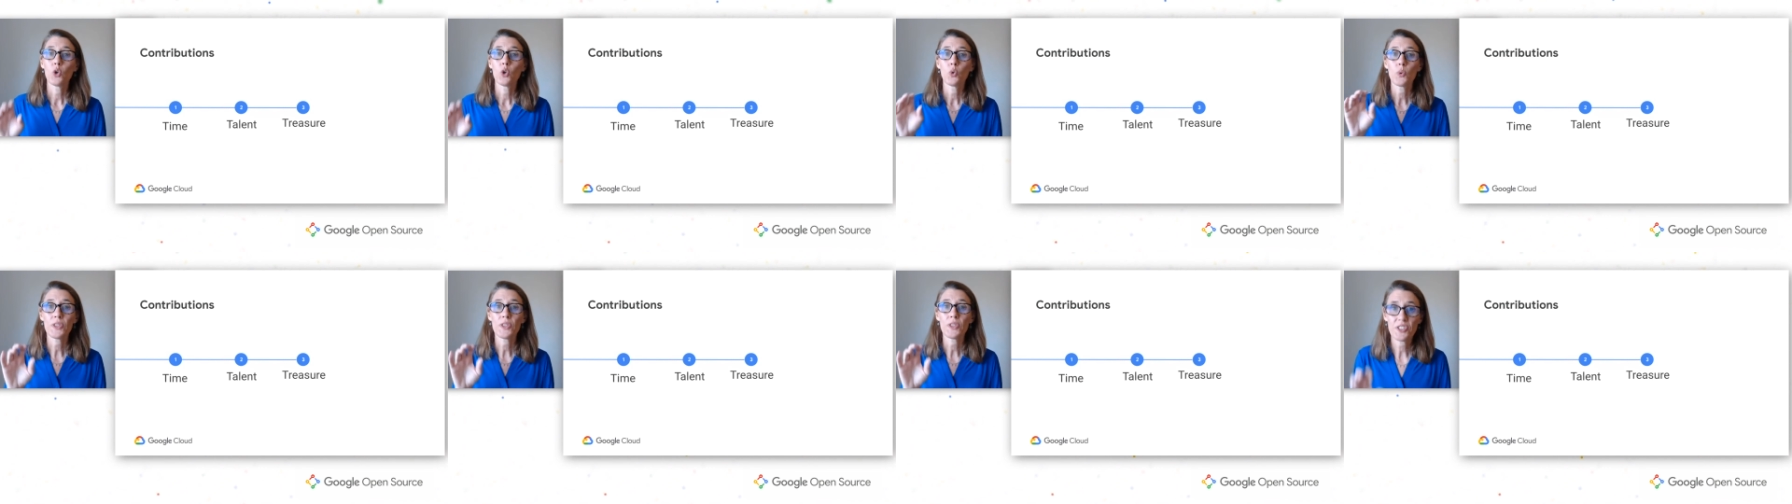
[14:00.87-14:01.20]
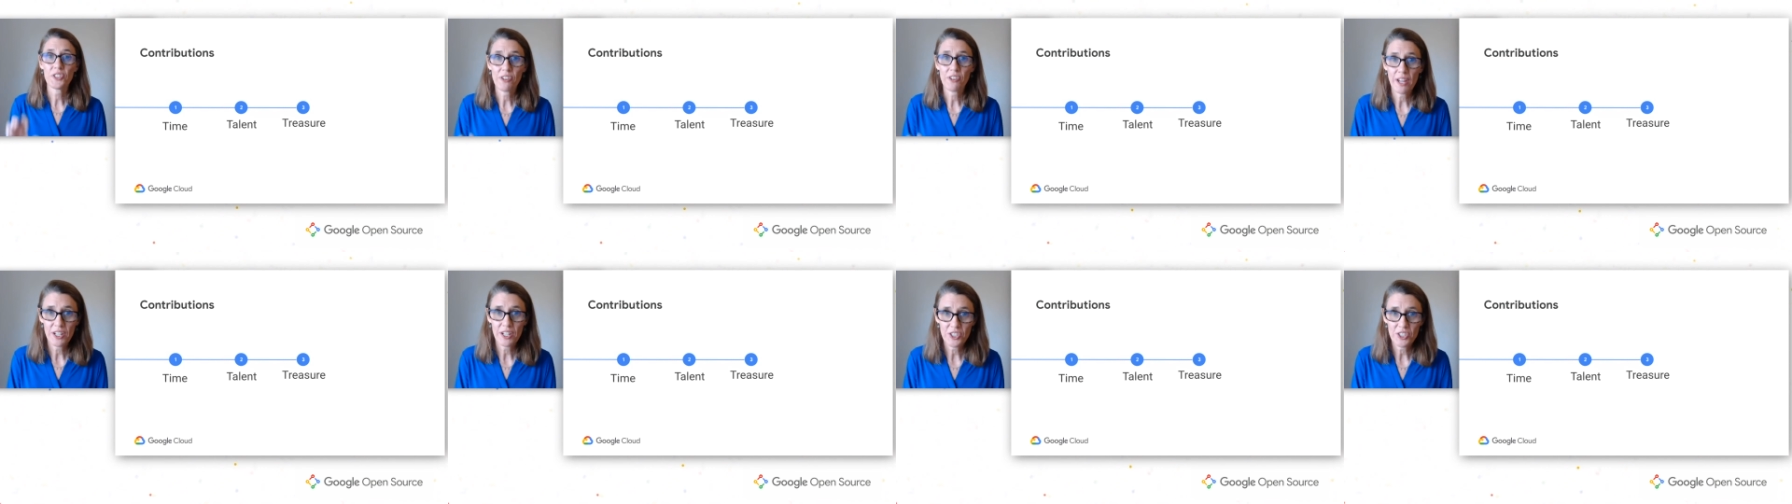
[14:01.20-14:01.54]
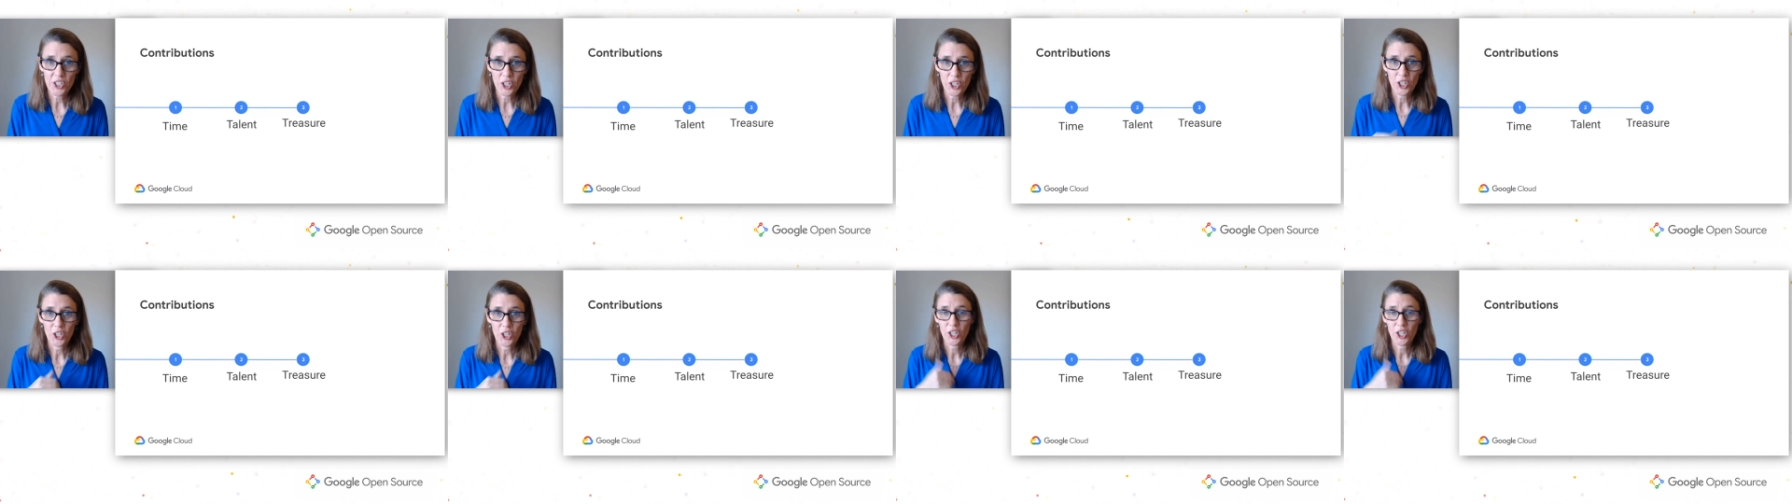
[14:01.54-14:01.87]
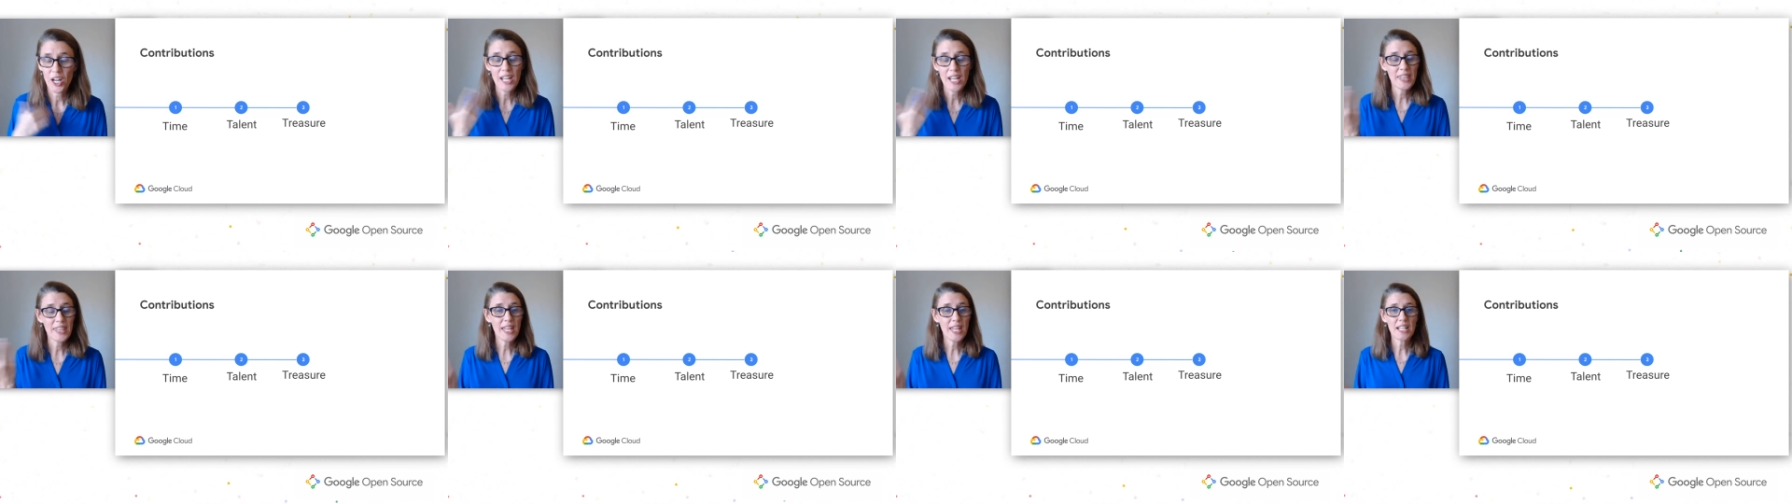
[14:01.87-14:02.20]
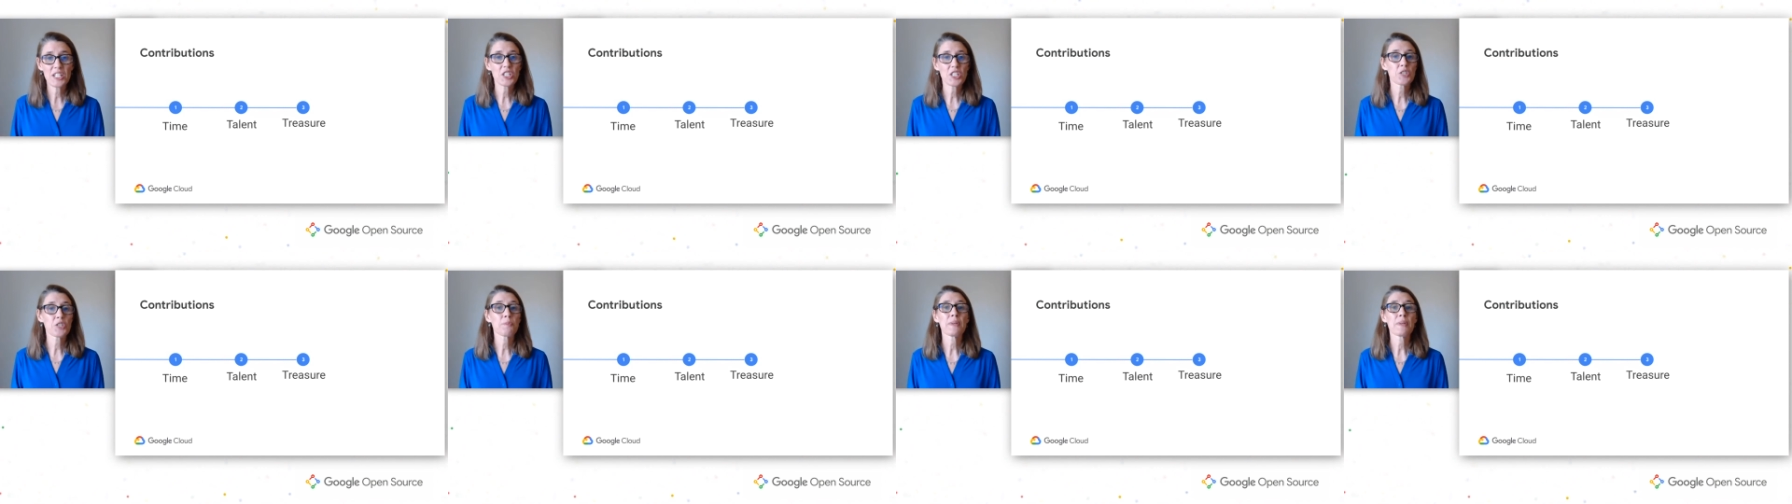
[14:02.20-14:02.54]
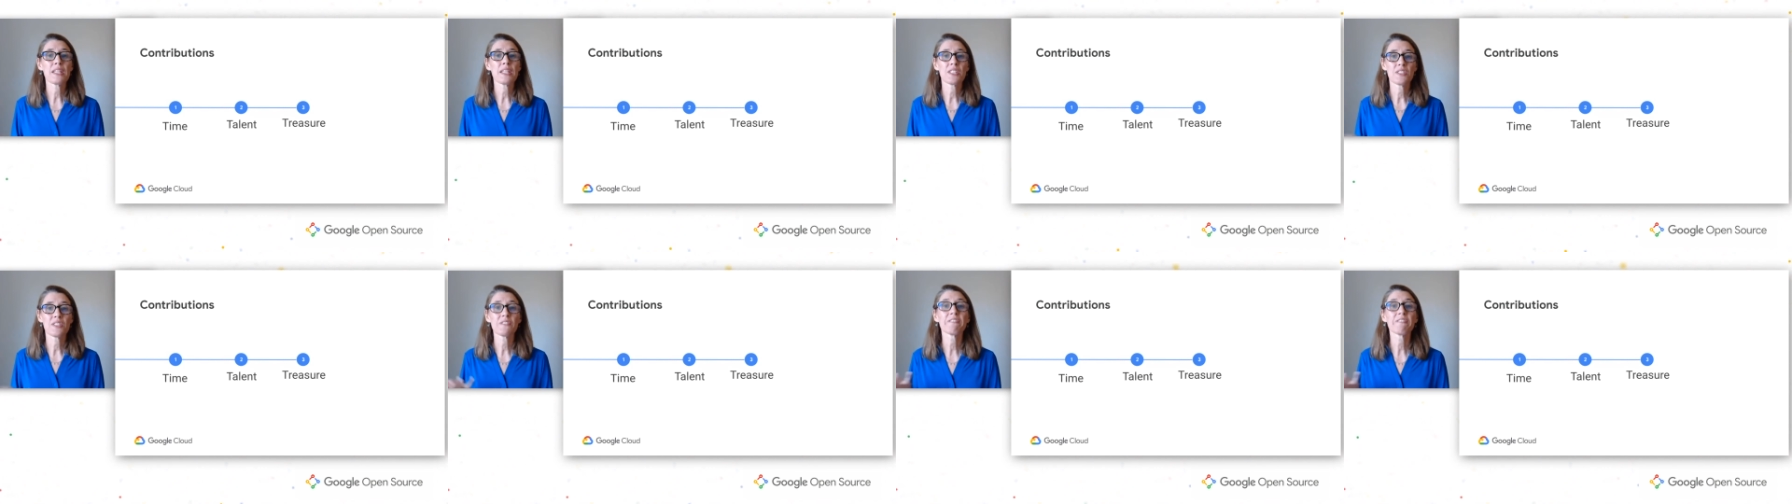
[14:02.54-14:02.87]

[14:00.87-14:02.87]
with treasure, and that just means